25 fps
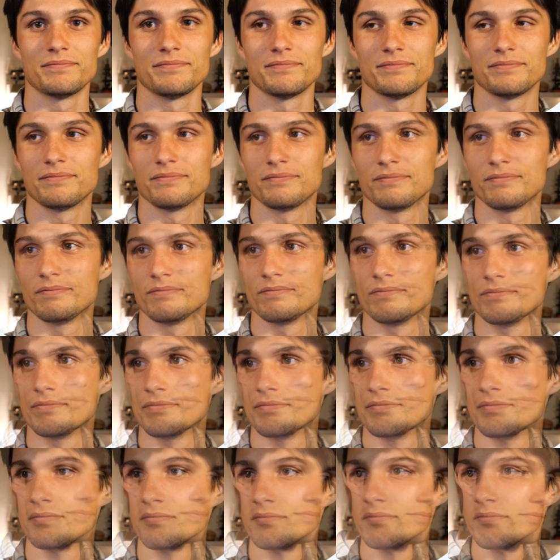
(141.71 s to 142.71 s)

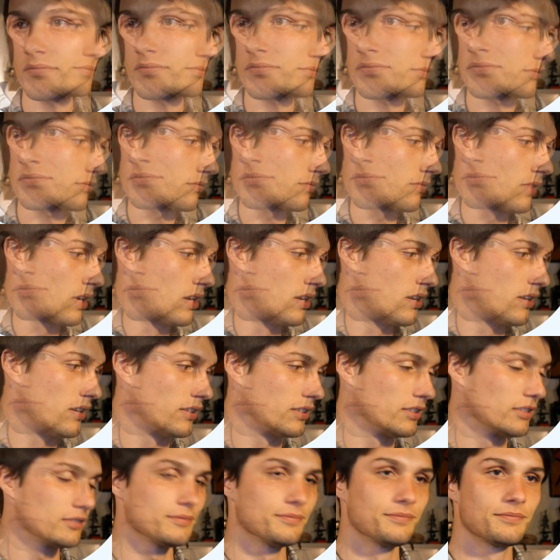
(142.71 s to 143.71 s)

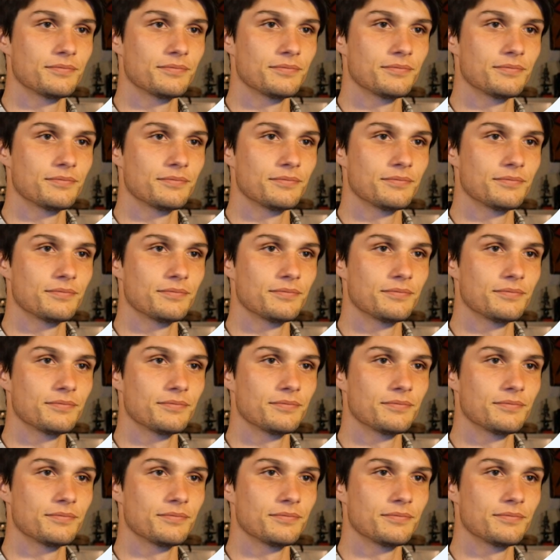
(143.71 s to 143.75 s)
Nobody speaks.